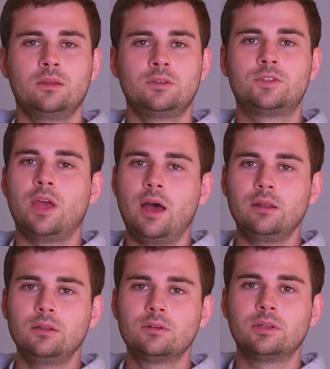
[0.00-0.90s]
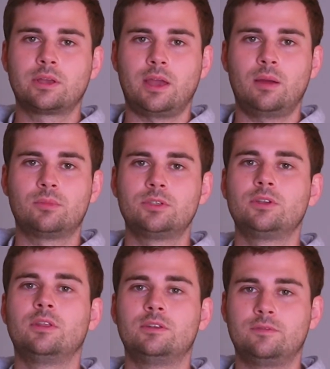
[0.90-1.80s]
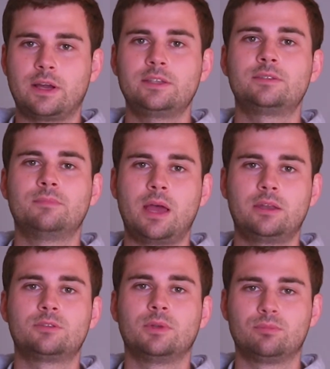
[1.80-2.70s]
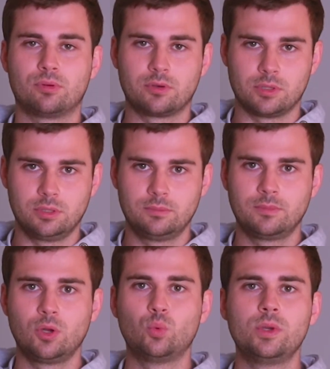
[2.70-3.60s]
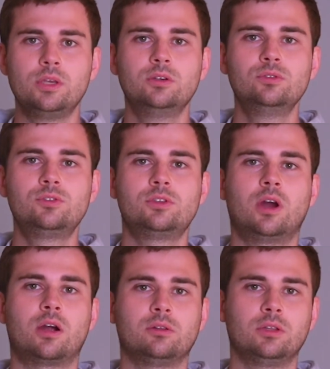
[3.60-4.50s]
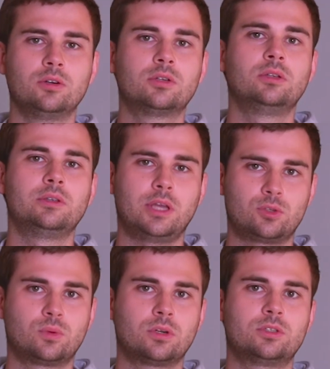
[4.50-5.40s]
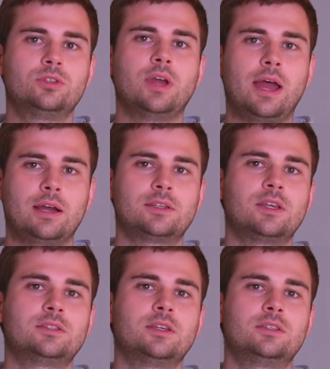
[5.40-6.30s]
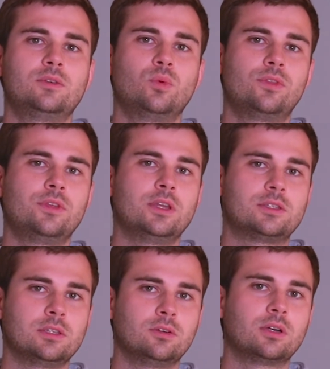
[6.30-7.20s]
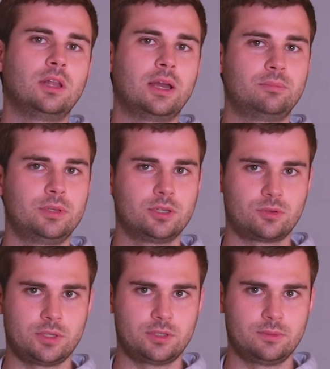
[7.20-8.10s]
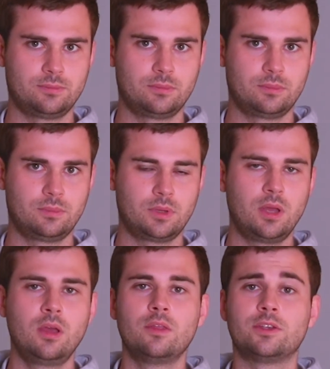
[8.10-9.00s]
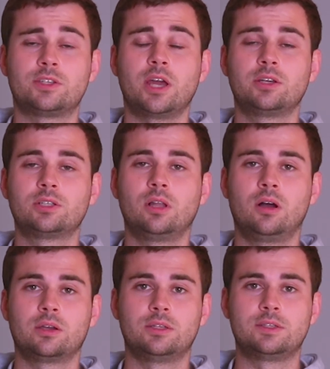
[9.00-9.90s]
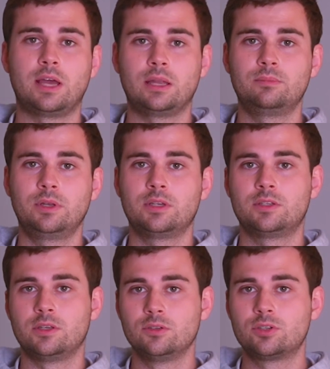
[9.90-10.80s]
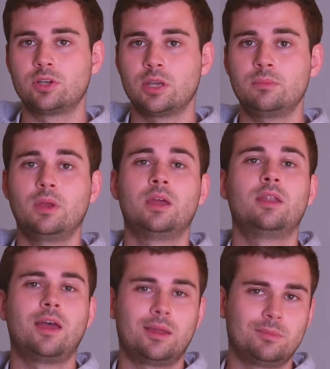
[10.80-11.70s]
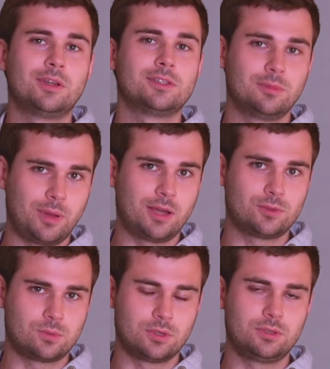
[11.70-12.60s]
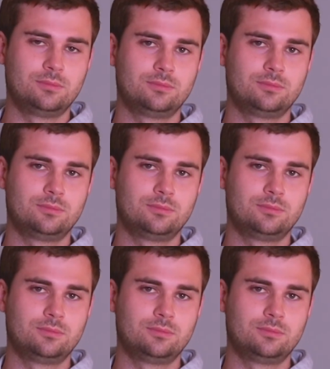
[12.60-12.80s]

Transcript: To add a local camera to the Device Management Portal, we use our local network to access it with its local IP address. The standard login is admin as the username and admin as the password.